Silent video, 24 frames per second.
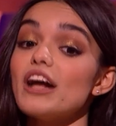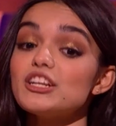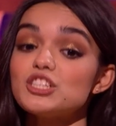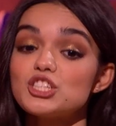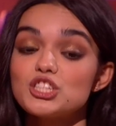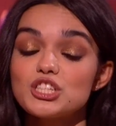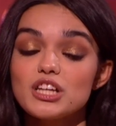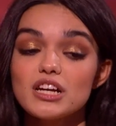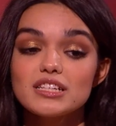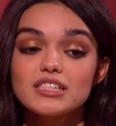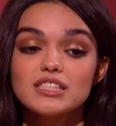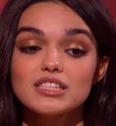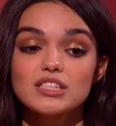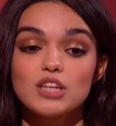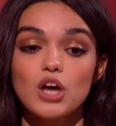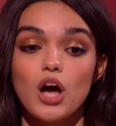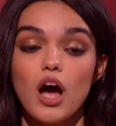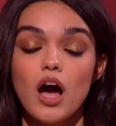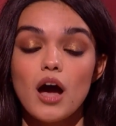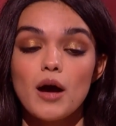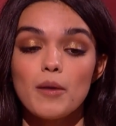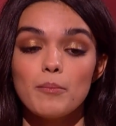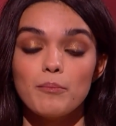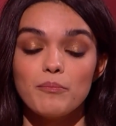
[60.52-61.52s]
watched us.
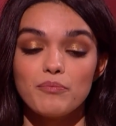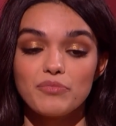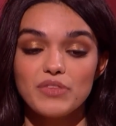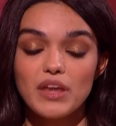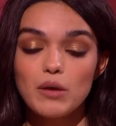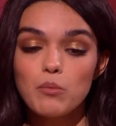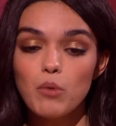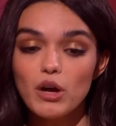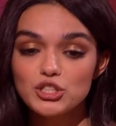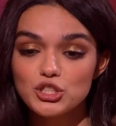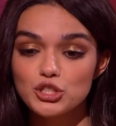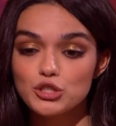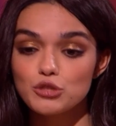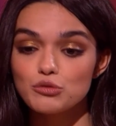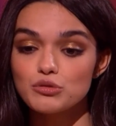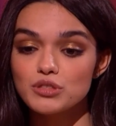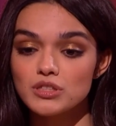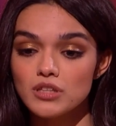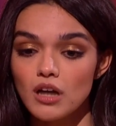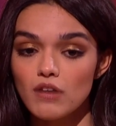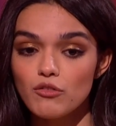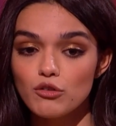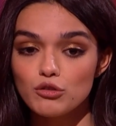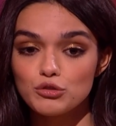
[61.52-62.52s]
Um, they watched
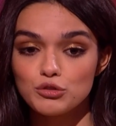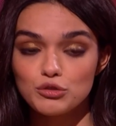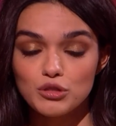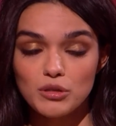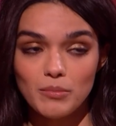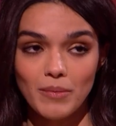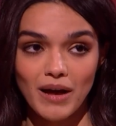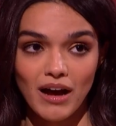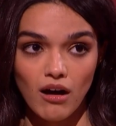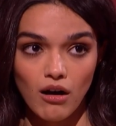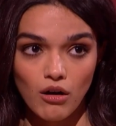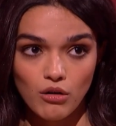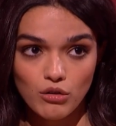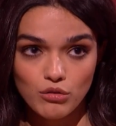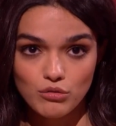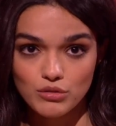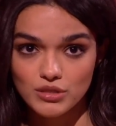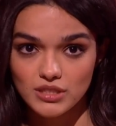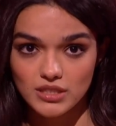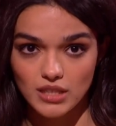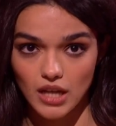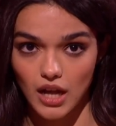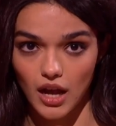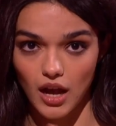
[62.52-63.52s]
Gustavo Dudamel,
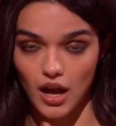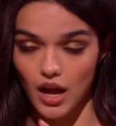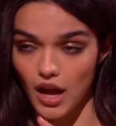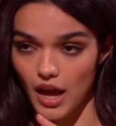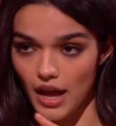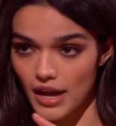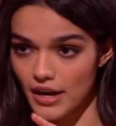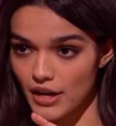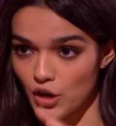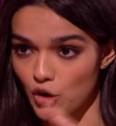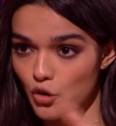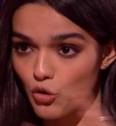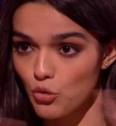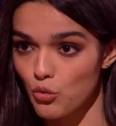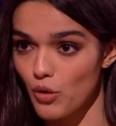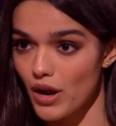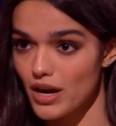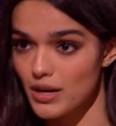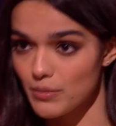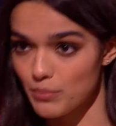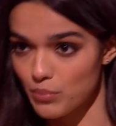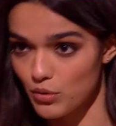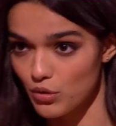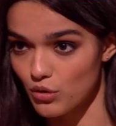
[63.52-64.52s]
who's an
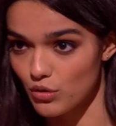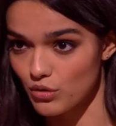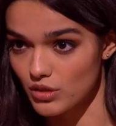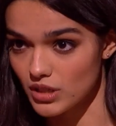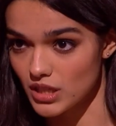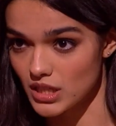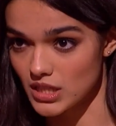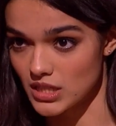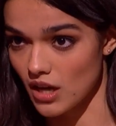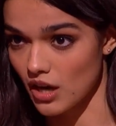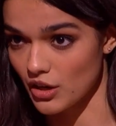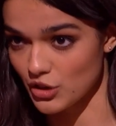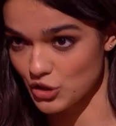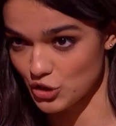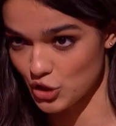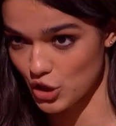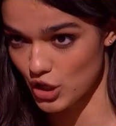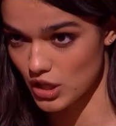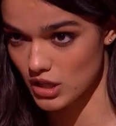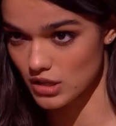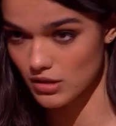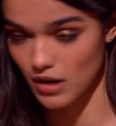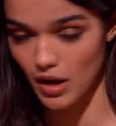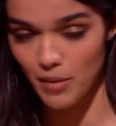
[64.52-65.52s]
incredible
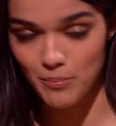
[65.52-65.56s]
conductor,